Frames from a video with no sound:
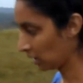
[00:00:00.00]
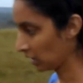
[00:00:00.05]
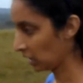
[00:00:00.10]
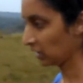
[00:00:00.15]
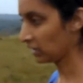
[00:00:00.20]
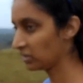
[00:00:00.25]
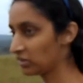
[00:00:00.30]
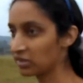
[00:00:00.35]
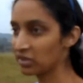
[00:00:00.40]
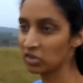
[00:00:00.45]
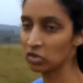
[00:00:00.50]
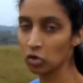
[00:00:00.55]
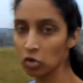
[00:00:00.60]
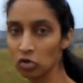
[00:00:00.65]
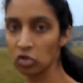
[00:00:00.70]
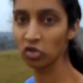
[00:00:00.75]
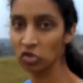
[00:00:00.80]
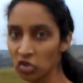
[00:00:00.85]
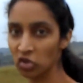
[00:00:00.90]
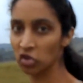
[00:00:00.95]
It just
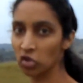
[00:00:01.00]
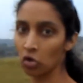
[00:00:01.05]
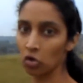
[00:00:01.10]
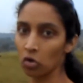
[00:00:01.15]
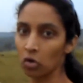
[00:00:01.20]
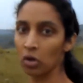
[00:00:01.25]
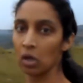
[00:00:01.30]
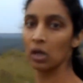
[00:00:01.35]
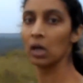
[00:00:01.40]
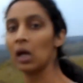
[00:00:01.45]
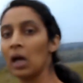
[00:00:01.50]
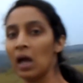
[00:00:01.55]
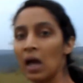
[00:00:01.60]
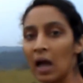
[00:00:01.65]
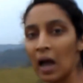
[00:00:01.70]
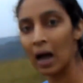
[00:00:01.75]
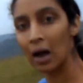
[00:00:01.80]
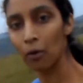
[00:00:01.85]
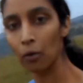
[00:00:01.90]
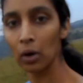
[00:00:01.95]
goes to show
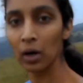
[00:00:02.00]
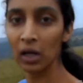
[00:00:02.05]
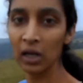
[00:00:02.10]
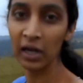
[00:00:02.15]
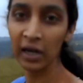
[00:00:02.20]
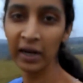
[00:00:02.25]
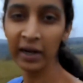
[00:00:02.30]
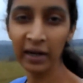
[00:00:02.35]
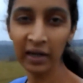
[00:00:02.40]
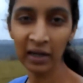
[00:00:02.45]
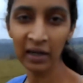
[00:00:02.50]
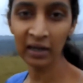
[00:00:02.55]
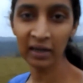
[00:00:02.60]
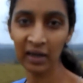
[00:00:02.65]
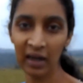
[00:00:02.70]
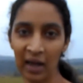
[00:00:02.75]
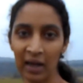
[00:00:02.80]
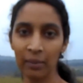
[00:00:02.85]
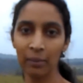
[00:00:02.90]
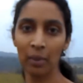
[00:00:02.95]
how a little
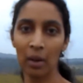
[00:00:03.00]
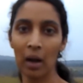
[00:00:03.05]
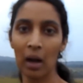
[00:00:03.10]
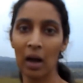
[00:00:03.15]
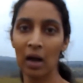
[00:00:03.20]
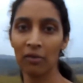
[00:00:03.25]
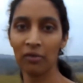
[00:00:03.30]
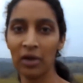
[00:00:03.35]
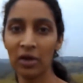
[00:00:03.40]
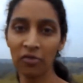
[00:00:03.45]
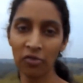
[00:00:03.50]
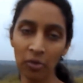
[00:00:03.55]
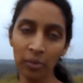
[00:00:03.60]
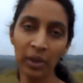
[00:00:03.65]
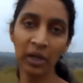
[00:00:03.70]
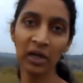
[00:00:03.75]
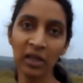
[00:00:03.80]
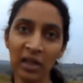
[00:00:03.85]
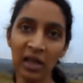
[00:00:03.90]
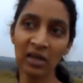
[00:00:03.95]
time away from
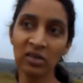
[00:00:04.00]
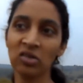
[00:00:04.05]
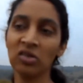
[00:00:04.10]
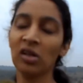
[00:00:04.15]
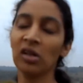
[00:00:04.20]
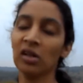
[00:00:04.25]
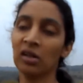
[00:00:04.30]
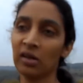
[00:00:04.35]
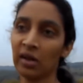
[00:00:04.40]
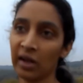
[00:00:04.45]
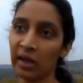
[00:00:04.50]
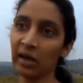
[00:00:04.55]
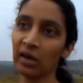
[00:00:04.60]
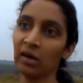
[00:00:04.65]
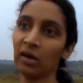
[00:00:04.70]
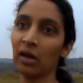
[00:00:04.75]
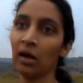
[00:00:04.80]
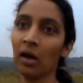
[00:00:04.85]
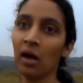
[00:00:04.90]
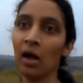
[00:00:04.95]
international
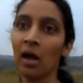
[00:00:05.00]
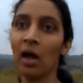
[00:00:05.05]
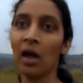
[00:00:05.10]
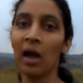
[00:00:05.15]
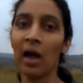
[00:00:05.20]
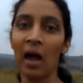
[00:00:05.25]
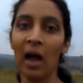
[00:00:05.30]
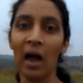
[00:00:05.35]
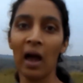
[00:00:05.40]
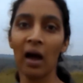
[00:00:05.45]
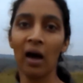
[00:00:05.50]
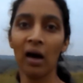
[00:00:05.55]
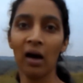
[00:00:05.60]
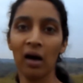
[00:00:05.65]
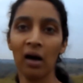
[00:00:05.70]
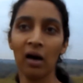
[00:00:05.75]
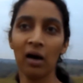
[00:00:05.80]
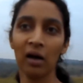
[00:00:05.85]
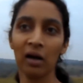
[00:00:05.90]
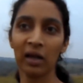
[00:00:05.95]
cricket
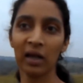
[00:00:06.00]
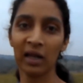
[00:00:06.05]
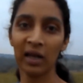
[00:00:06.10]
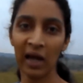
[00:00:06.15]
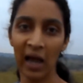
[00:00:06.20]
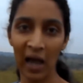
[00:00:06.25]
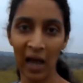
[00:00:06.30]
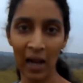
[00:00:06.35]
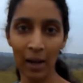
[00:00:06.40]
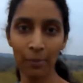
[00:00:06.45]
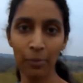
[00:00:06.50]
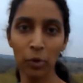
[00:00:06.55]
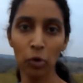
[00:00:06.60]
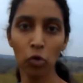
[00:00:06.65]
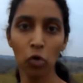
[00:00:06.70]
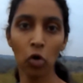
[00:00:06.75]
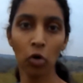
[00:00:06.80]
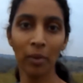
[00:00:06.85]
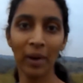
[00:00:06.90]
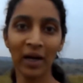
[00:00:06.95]
uh, can help you
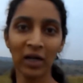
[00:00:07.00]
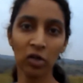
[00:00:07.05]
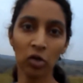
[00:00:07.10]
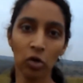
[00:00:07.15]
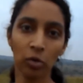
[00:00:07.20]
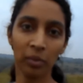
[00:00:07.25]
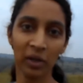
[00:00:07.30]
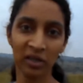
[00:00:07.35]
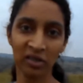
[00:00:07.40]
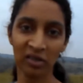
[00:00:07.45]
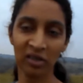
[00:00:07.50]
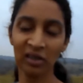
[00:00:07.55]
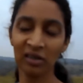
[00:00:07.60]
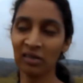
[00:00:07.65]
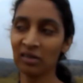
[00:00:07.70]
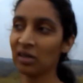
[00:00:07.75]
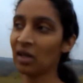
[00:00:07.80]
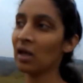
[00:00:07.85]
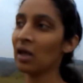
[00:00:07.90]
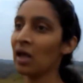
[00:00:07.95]
go back to your
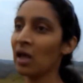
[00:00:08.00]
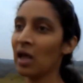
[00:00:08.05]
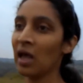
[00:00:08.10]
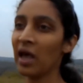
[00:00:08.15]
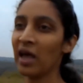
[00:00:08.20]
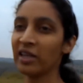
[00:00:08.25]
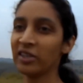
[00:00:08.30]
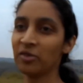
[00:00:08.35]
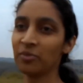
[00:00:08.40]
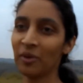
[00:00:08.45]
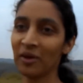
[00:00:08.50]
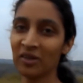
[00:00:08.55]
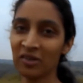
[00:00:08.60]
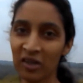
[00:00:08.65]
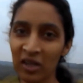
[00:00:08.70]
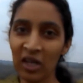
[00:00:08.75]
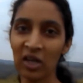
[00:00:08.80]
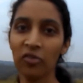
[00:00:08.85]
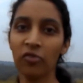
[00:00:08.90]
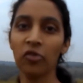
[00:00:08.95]
basics,
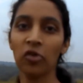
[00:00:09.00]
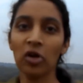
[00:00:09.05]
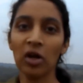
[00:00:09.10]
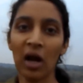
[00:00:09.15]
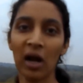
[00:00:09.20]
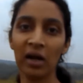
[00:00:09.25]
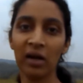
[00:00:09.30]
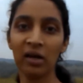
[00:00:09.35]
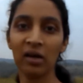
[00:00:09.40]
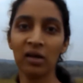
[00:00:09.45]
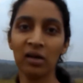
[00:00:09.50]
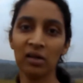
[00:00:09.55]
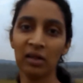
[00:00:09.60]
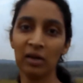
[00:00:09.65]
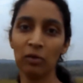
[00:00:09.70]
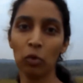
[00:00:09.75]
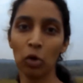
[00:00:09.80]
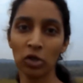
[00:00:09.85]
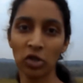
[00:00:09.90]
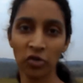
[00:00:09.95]
especially if you're under
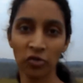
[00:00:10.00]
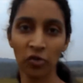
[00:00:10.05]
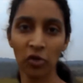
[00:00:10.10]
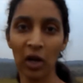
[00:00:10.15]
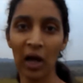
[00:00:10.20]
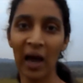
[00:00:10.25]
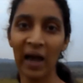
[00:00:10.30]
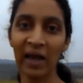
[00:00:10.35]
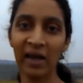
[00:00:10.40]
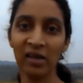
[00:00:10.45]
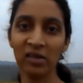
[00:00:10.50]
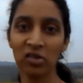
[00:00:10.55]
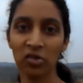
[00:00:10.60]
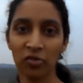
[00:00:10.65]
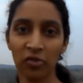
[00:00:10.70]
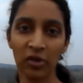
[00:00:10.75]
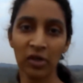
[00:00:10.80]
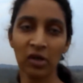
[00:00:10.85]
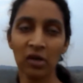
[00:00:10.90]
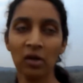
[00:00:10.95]
the watchful eyes
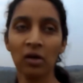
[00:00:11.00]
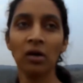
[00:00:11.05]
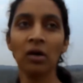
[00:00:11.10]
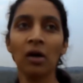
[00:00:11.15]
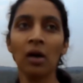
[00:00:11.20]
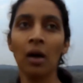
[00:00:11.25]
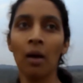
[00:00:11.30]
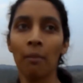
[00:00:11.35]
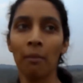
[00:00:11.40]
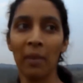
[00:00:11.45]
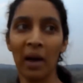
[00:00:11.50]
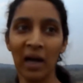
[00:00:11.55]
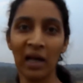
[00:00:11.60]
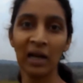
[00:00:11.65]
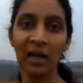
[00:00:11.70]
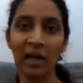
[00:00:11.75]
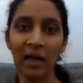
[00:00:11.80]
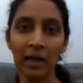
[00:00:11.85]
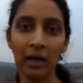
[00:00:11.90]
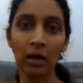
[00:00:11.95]
of a
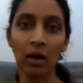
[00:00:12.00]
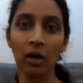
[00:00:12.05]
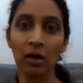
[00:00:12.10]
man like